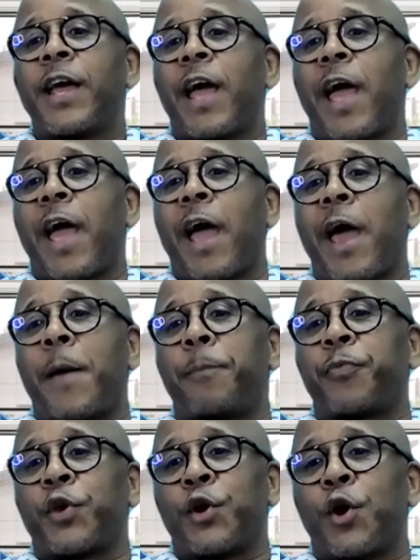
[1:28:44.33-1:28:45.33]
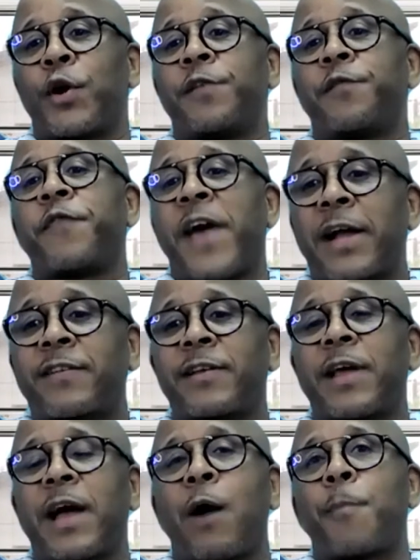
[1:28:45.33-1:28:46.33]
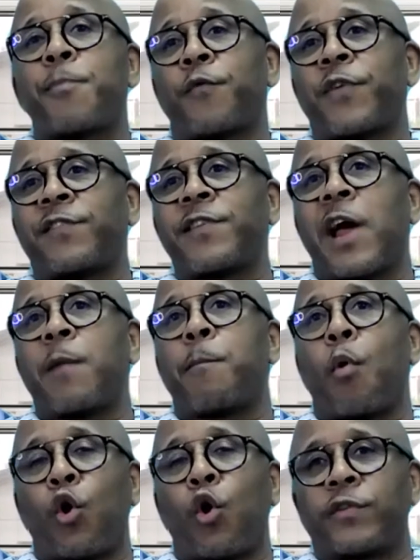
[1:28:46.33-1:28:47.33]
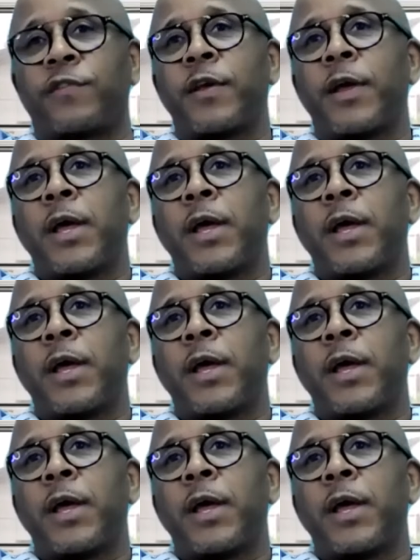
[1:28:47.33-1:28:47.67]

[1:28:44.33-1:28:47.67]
In fact, our professional boards,